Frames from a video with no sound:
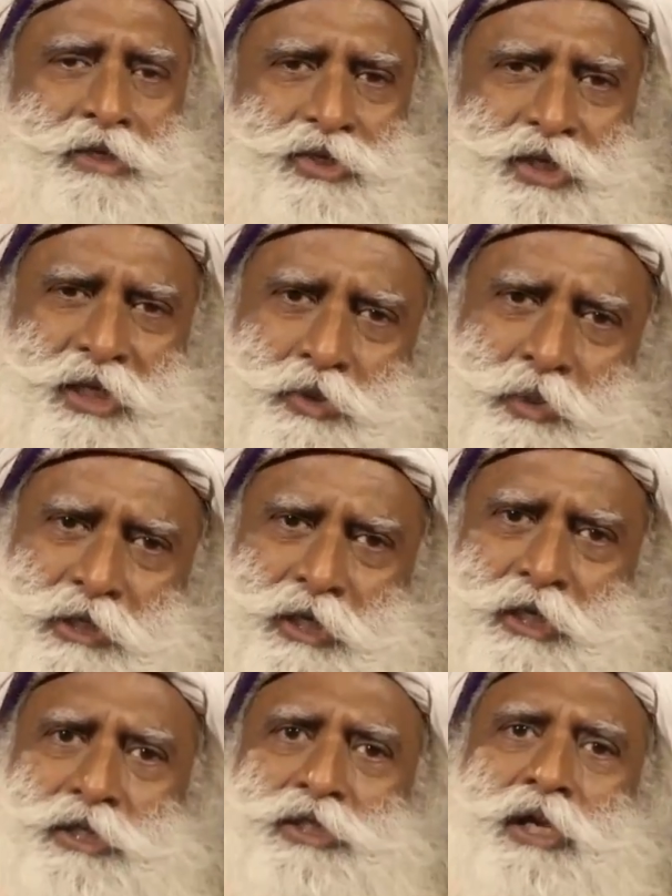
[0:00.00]
just with
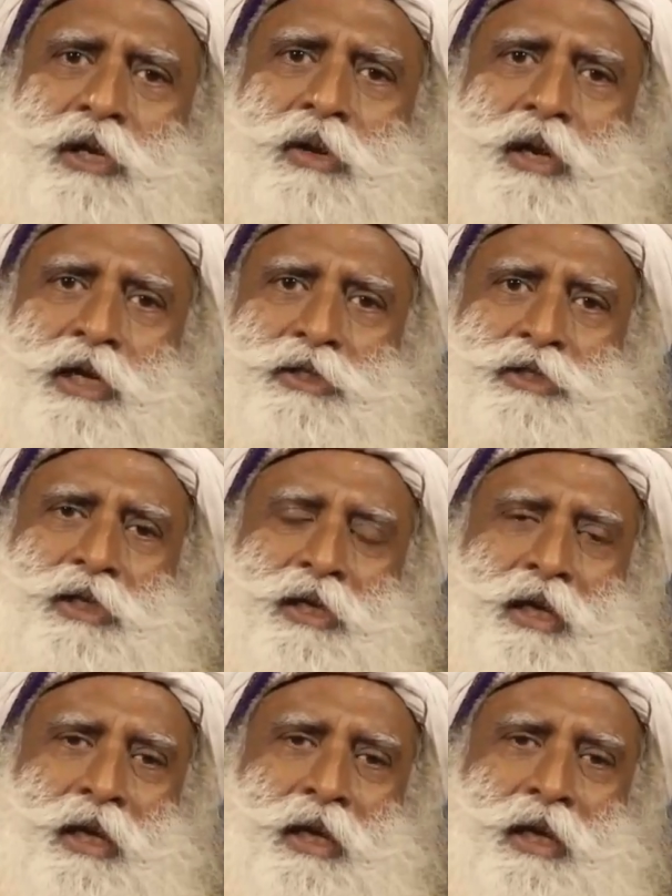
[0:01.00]
traditional knowledge.